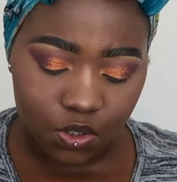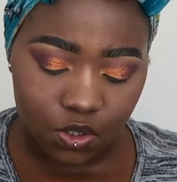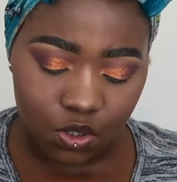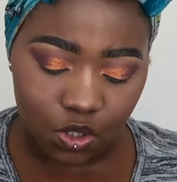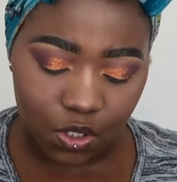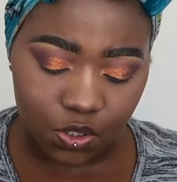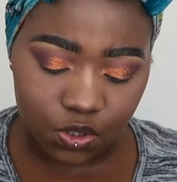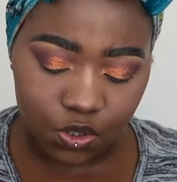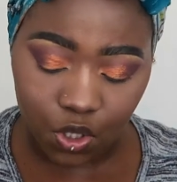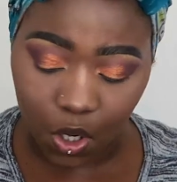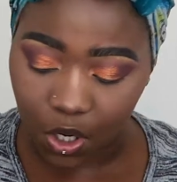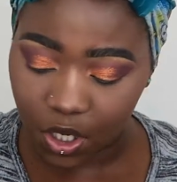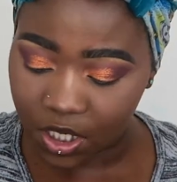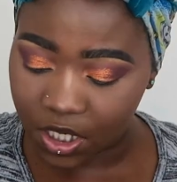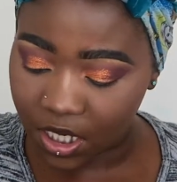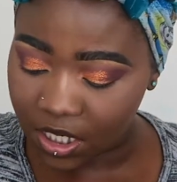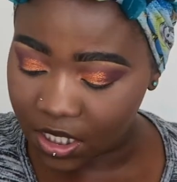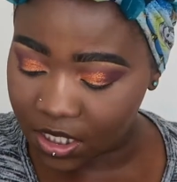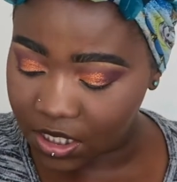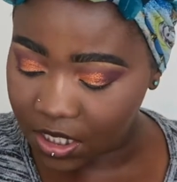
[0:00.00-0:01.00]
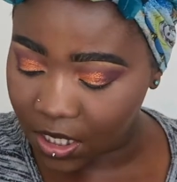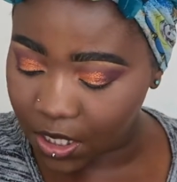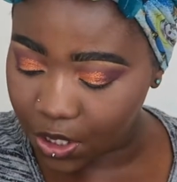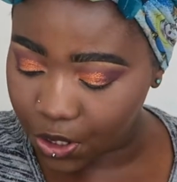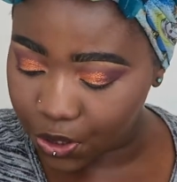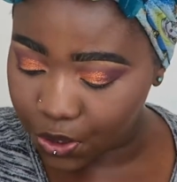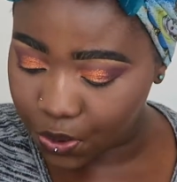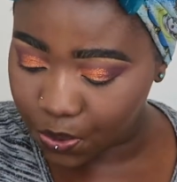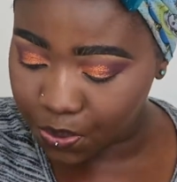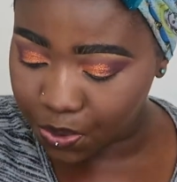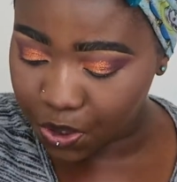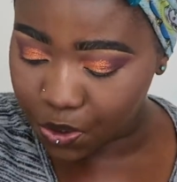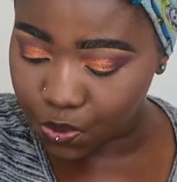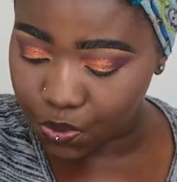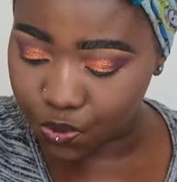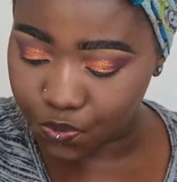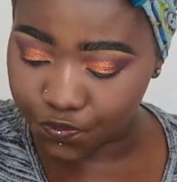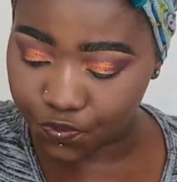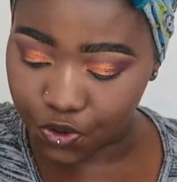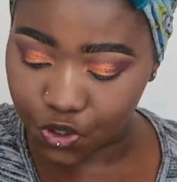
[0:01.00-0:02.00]
Just darken it a little bit
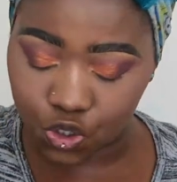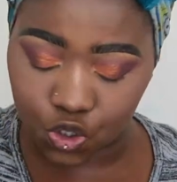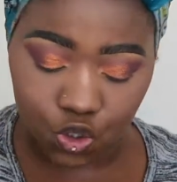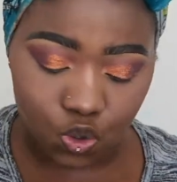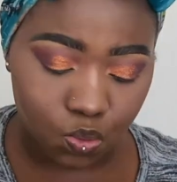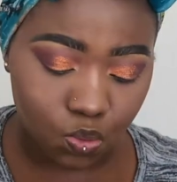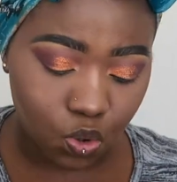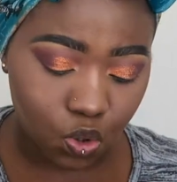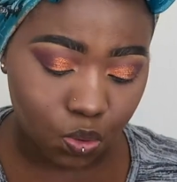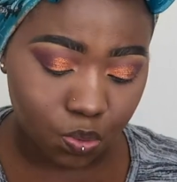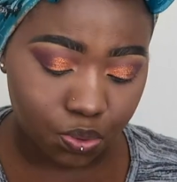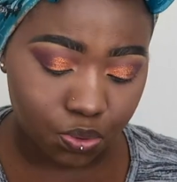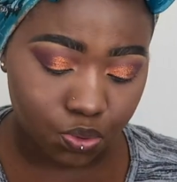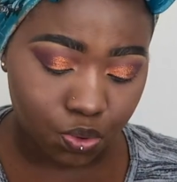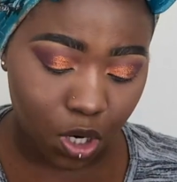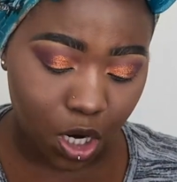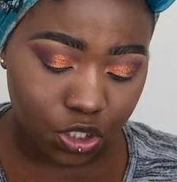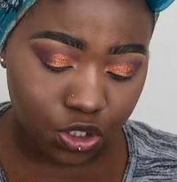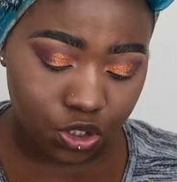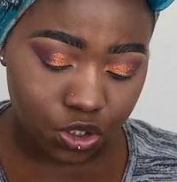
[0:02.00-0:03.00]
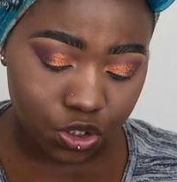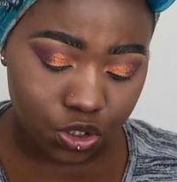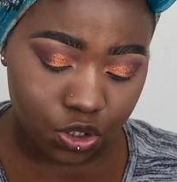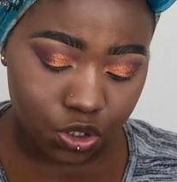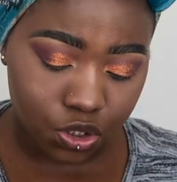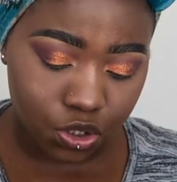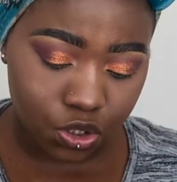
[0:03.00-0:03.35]
with a very small brush.